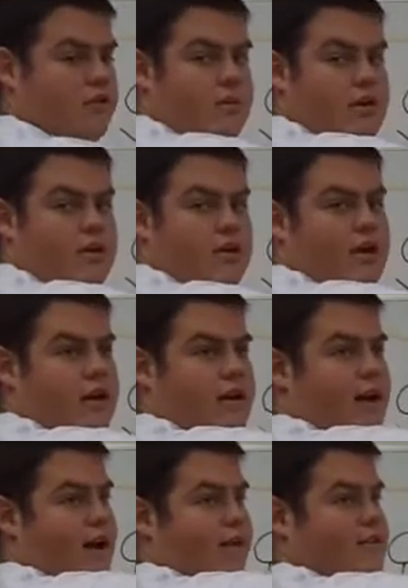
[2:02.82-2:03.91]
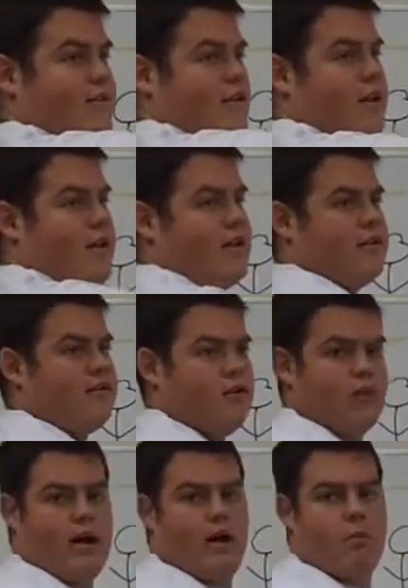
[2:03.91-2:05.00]
repeater acts to
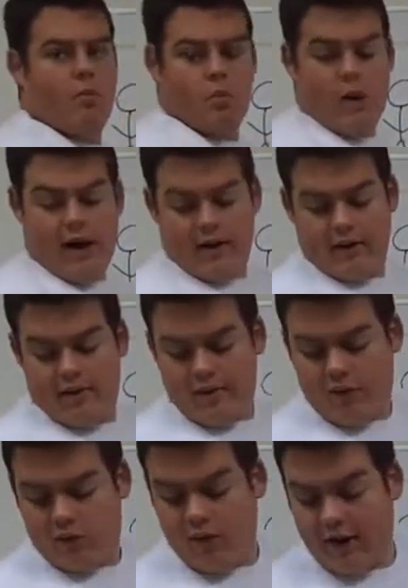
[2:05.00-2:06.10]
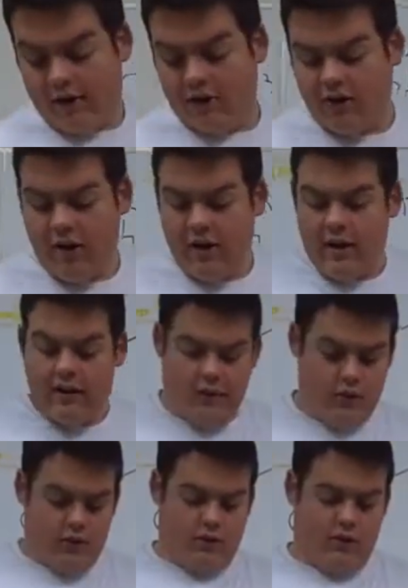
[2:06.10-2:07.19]
help widen the range that
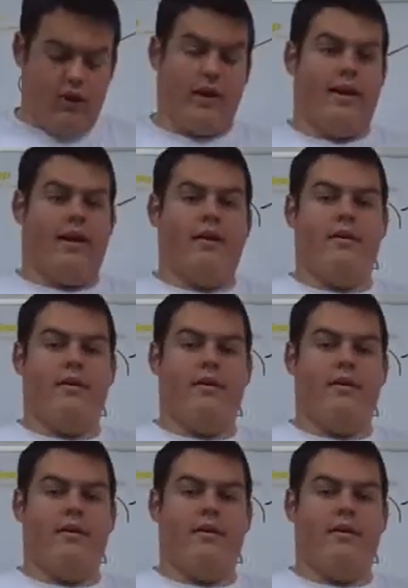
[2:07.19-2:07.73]
you can talk in.